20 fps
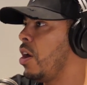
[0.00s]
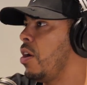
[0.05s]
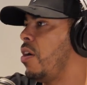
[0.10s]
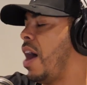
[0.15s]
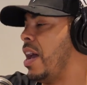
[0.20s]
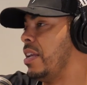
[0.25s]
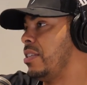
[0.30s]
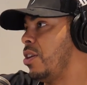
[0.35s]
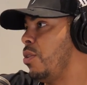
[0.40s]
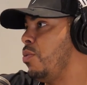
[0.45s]

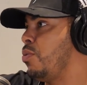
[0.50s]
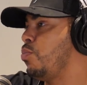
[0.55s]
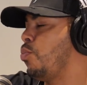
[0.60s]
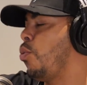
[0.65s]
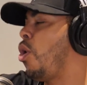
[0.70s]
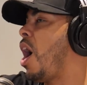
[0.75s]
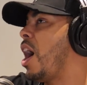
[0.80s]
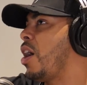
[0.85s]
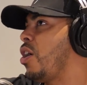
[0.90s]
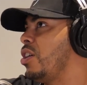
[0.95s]
All right, so
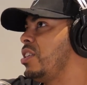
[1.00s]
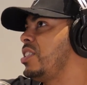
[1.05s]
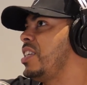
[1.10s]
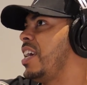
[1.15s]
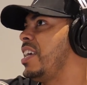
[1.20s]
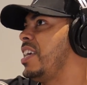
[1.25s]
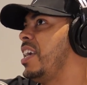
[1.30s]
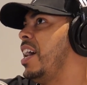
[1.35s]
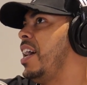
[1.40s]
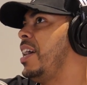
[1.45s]
what I got to
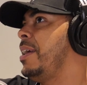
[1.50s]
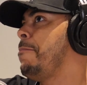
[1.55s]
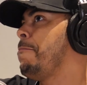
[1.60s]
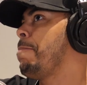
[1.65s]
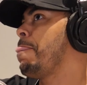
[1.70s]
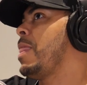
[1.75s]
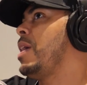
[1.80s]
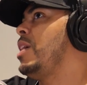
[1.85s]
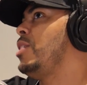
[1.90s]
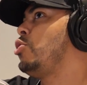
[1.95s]
say,
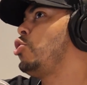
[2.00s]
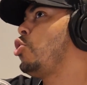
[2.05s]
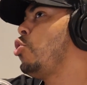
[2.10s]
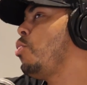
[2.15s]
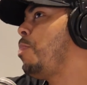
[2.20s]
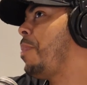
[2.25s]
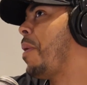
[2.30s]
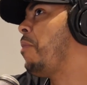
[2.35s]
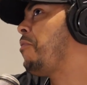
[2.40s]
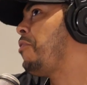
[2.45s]
is
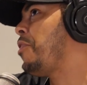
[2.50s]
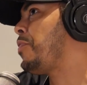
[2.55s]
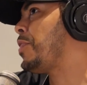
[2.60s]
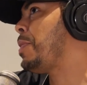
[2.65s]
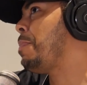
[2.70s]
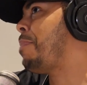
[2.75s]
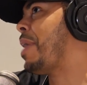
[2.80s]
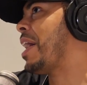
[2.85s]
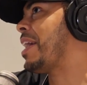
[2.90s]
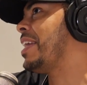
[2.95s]

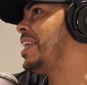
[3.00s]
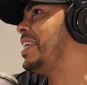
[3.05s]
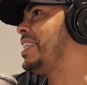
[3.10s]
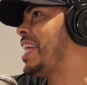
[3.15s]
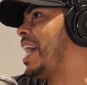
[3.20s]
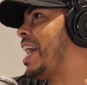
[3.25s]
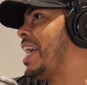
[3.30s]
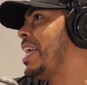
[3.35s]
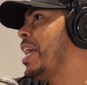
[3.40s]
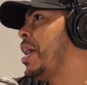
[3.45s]
£2.50 back in the
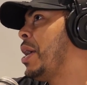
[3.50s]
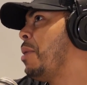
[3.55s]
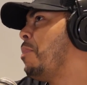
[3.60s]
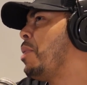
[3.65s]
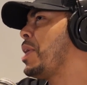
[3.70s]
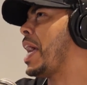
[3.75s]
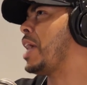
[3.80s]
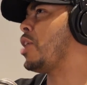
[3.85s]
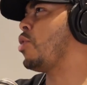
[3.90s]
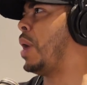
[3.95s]
day.
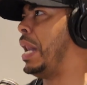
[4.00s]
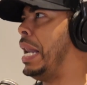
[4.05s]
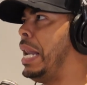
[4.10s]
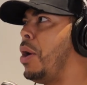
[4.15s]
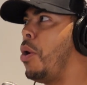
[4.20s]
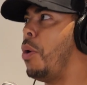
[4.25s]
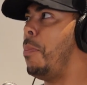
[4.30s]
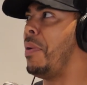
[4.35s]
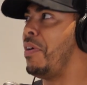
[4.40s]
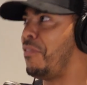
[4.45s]
We get you a
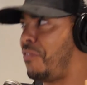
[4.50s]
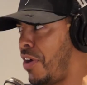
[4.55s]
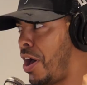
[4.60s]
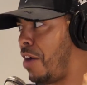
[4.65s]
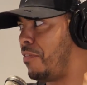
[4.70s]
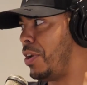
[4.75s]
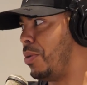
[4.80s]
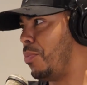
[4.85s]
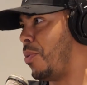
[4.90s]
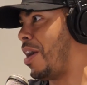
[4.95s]
little bit
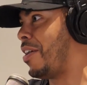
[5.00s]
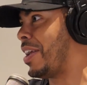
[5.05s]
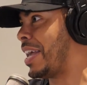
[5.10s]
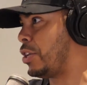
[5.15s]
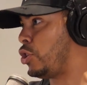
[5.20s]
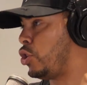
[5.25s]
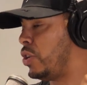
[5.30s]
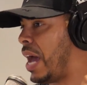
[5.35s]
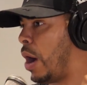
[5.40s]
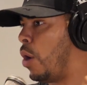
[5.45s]
further than where it gets you now.